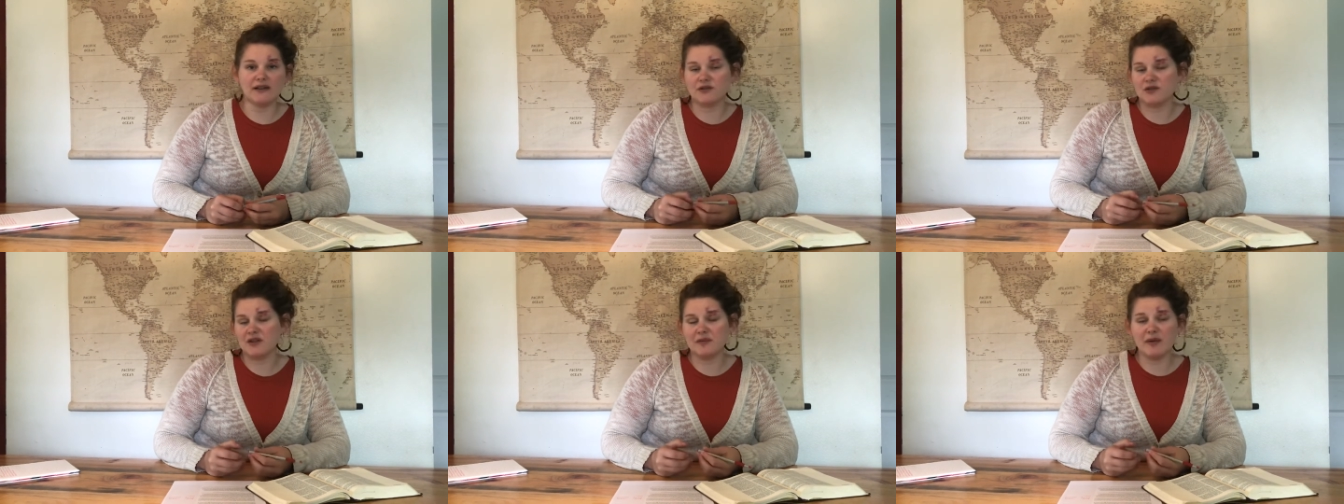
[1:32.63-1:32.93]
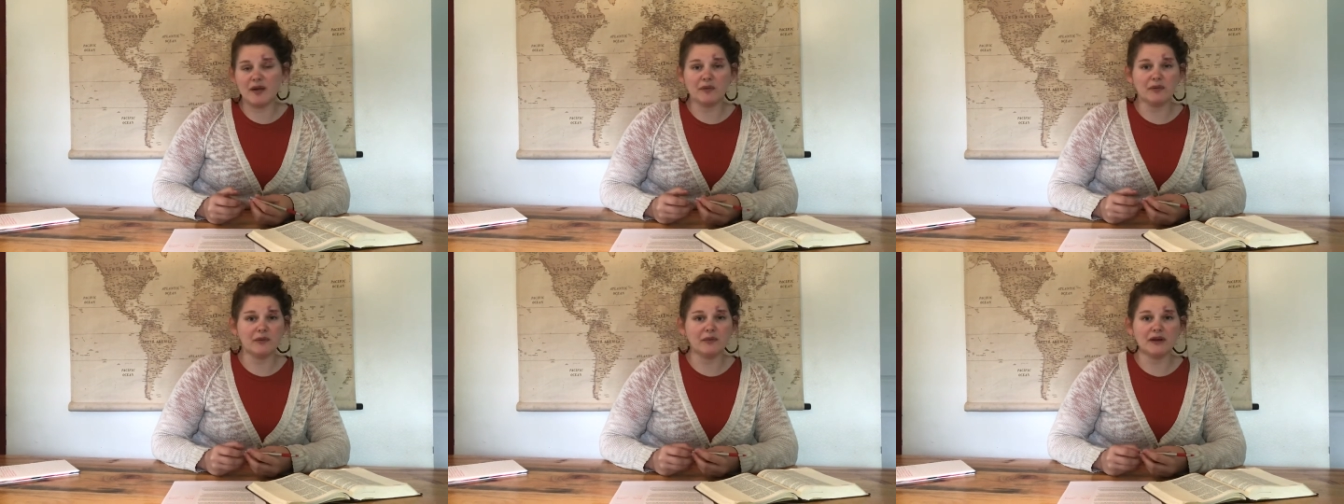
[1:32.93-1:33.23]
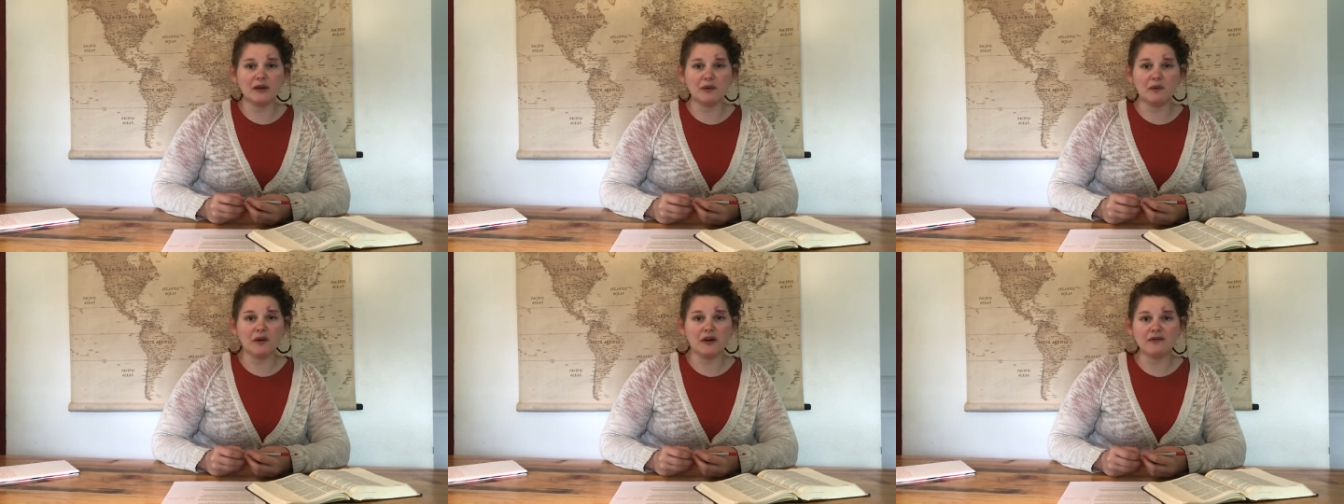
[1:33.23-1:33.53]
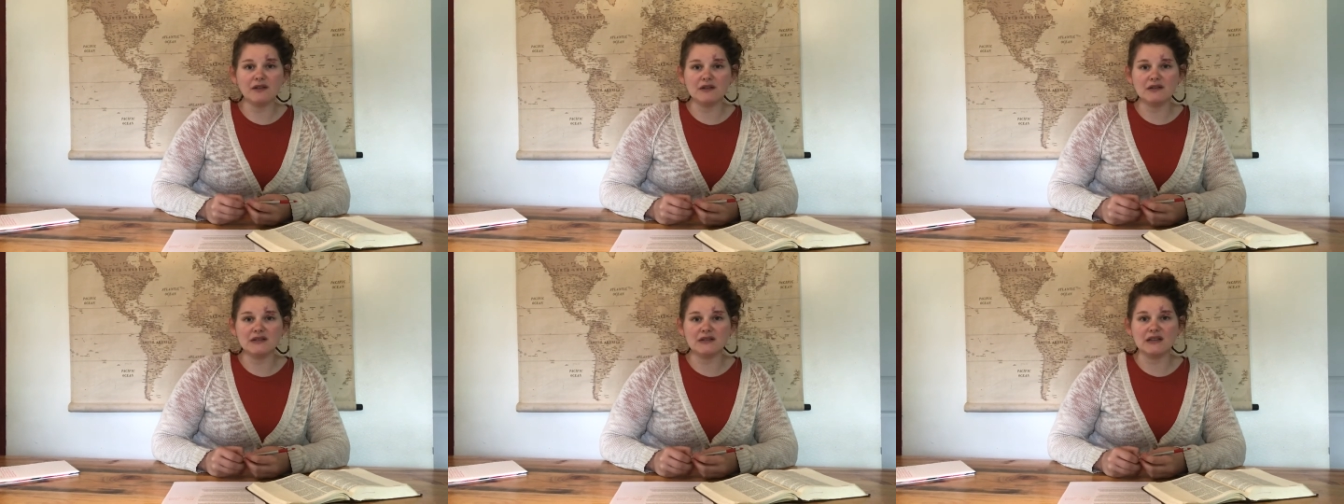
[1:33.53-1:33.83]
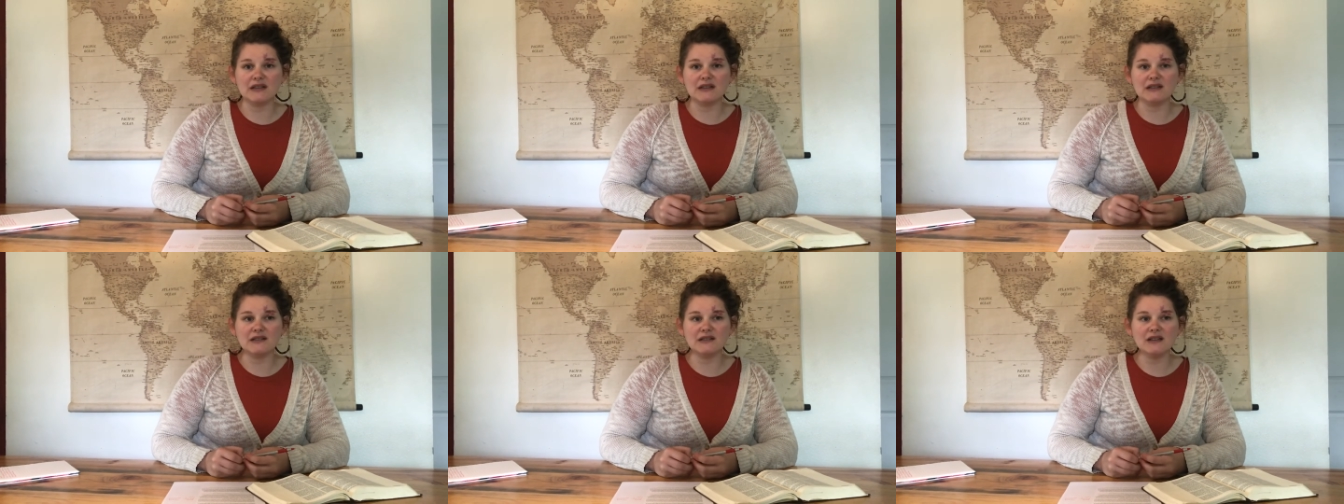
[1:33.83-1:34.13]
toilet paper being one of those
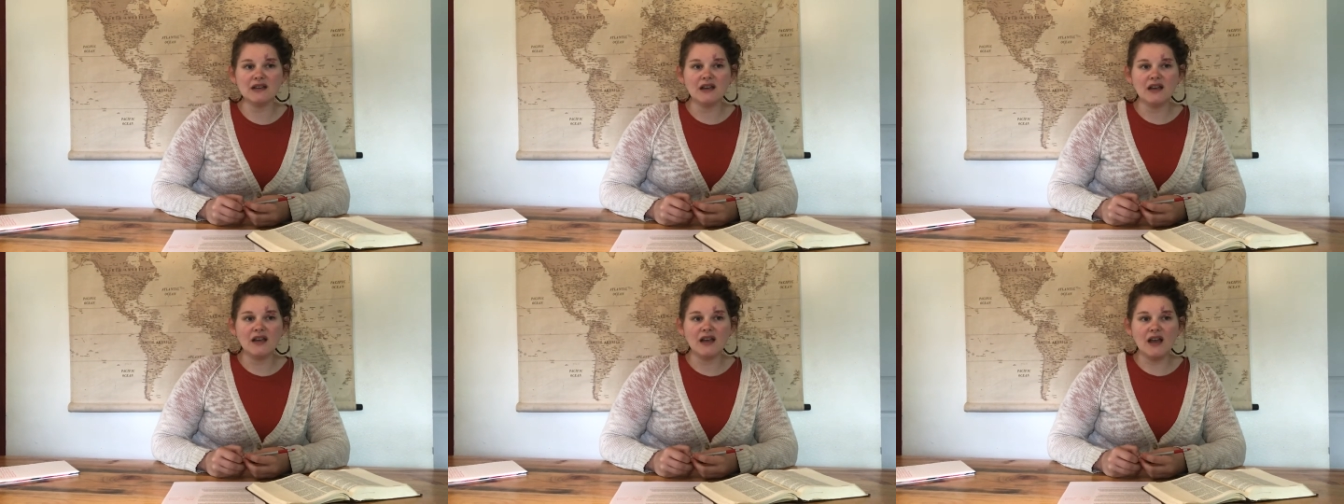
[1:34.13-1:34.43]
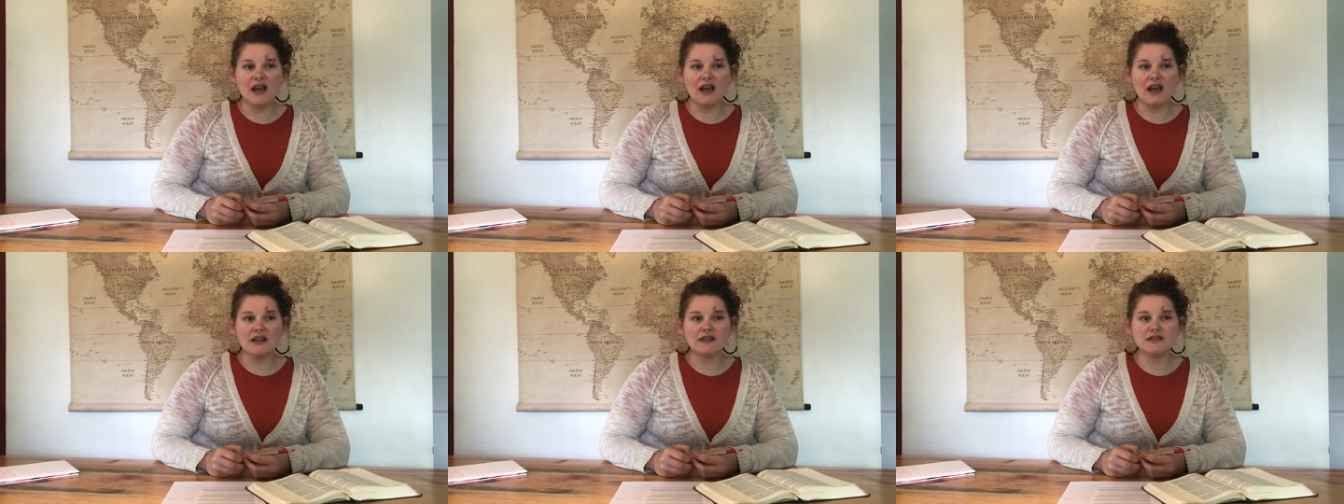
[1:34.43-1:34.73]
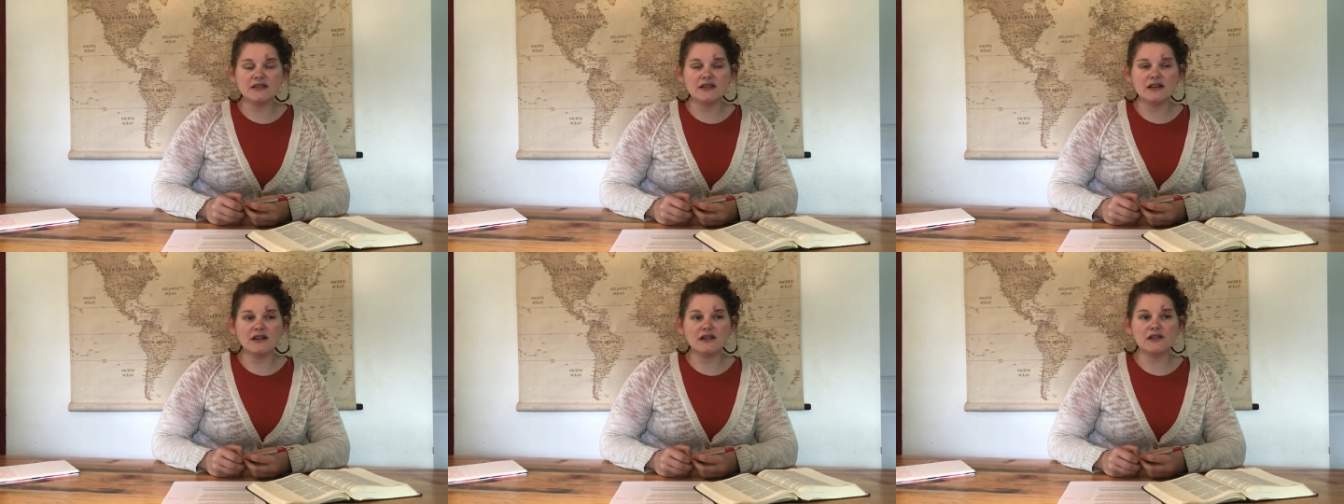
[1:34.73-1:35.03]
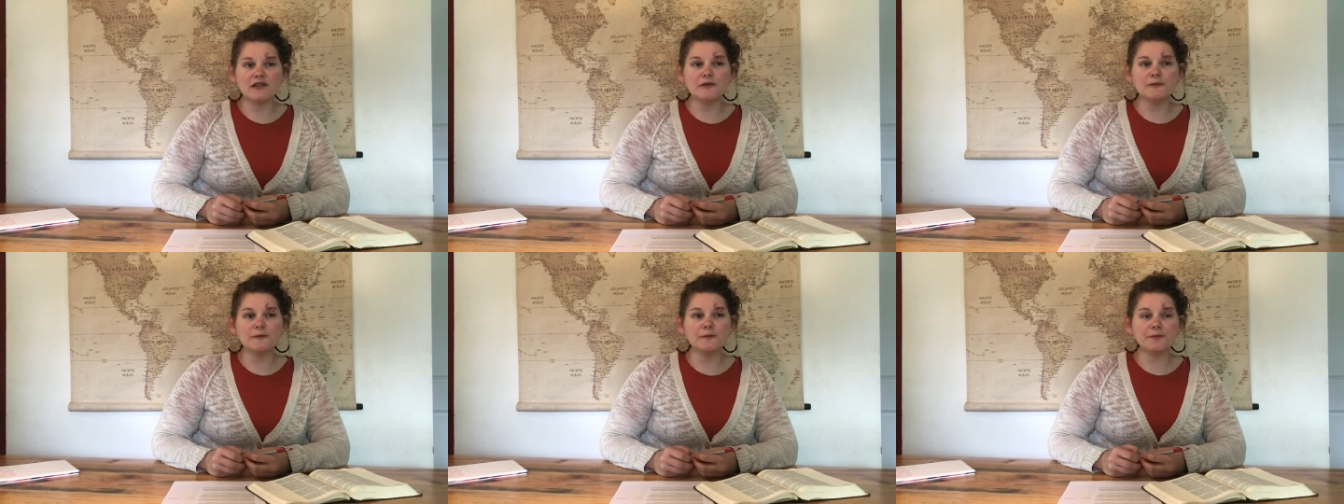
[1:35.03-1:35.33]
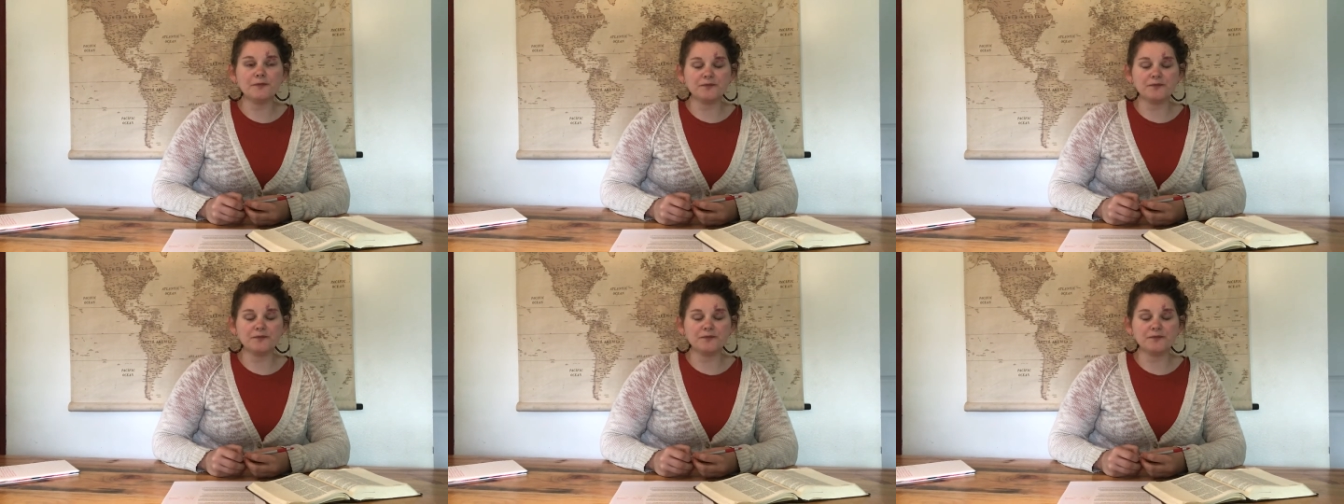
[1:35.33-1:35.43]
things. And so,